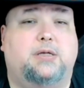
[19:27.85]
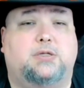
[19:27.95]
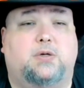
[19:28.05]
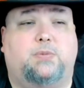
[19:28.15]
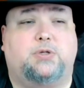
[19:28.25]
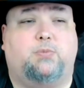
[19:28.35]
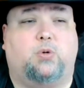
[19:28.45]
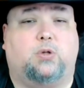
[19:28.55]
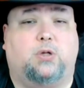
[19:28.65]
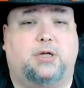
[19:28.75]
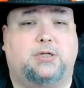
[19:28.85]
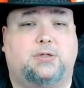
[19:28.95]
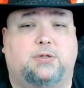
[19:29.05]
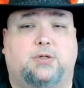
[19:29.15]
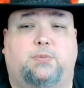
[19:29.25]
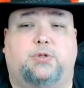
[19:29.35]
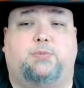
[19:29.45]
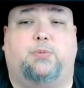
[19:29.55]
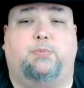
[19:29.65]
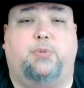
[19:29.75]
so much more luster, so much
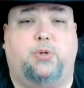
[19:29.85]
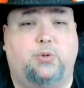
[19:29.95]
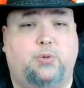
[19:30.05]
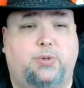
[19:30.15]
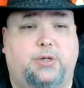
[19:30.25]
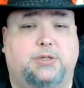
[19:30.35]
more beauty,